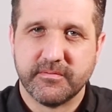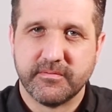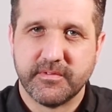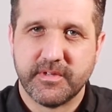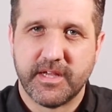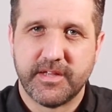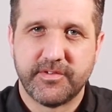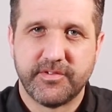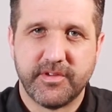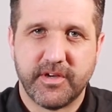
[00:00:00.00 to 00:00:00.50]

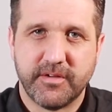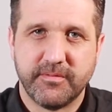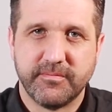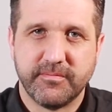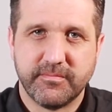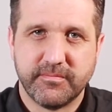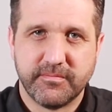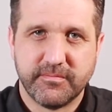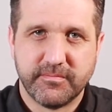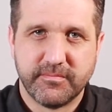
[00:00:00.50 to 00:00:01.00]
That's not
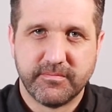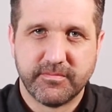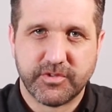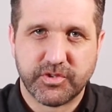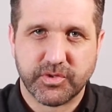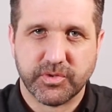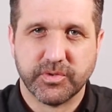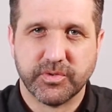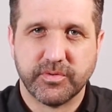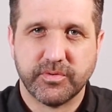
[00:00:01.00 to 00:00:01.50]

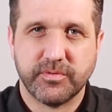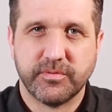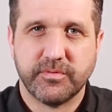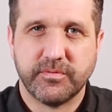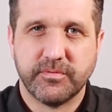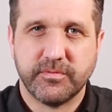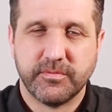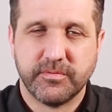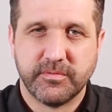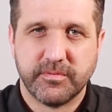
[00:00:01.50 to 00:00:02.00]
true
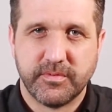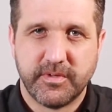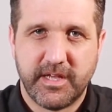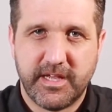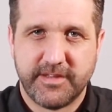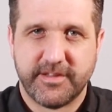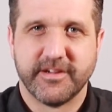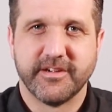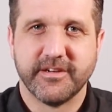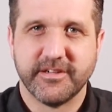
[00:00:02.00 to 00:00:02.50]

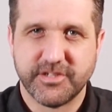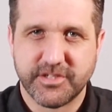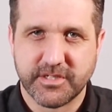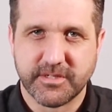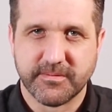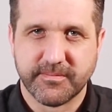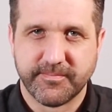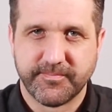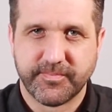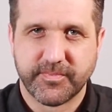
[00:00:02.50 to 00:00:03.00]

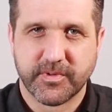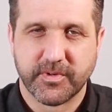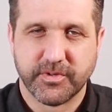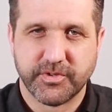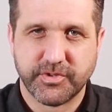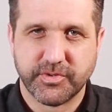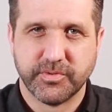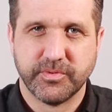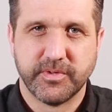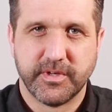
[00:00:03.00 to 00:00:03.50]
andragogy or
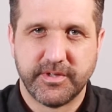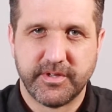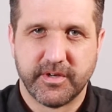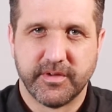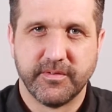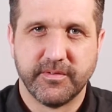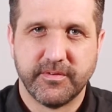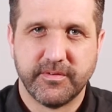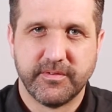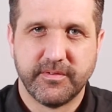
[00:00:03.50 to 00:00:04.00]
true
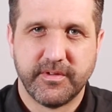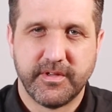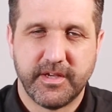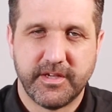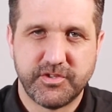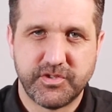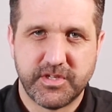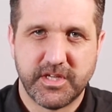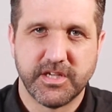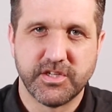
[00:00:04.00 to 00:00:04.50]
adult
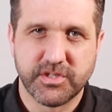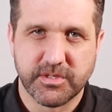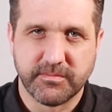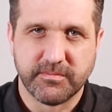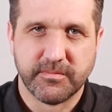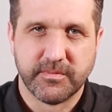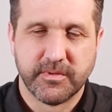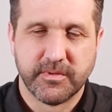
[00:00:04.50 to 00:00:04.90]
education.